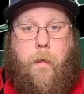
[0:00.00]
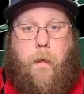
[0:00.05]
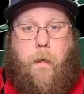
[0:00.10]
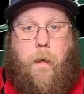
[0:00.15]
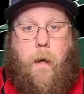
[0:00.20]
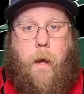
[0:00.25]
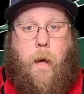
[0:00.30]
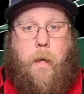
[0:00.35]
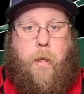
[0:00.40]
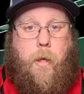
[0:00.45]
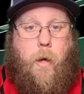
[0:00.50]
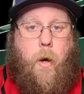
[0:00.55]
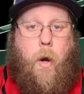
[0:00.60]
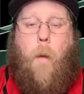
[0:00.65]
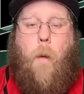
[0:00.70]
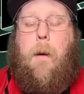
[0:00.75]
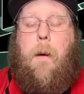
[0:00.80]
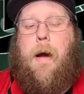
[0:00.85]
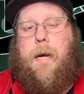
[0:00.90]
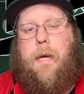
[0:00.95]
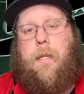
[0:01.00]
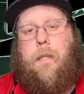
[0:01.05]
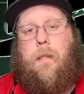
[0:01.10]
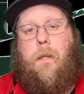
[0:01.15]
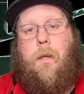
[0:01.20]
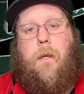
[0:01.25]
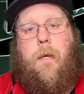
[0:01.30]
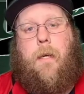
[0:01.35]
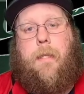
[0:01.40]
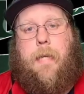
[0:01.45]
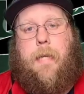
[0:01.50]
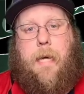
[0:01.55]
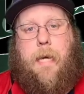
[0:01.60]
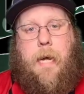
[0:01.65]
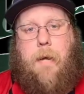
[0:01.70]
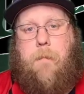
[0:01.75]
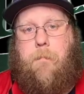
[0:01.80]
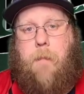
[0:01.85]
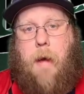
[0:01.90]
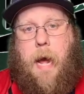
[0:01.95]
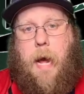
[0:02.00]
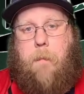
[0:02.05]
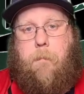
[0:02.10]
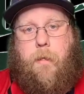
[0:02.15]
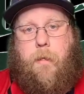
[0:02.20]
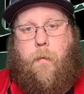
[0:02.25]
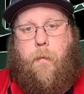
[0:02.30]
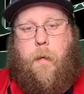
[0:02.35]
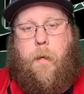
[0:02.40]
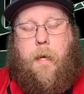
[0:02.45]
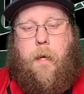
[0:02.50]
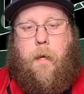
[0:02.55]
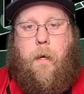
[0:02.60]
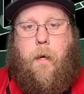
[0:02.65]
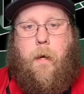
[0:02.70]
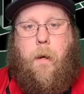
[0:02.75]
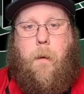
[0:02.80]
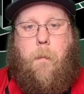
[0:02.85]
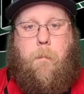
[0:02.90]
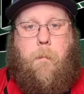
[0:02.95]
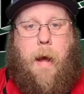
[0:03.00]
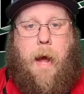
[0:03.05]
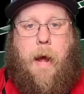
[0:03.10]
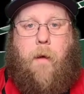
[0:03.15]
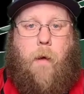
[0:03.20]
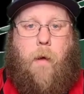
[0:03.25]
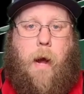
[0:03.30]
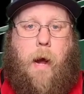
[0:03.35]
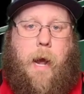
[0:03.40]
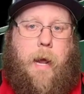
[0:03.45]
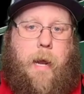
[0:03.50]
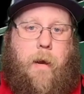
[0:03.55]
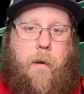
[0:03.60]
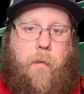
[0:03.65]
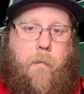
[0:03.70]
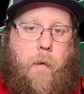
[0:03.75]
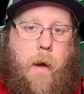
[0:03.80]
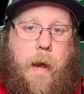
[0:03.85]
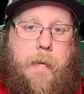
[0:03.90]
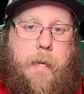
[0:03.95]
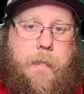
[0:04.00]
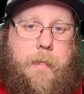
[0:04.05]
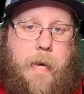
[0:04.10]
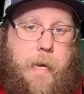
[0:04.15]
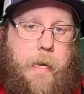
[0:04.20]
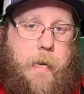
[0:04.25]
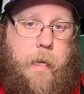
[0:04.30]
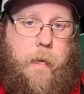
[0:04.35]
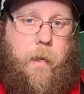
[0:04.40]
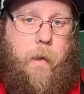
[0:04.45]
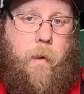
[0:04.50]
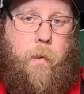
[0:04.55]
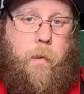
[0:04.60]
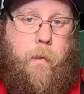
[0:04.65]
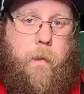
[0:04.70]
you go back and look at the heat map between Matt Ryan and Ryan Tannehill.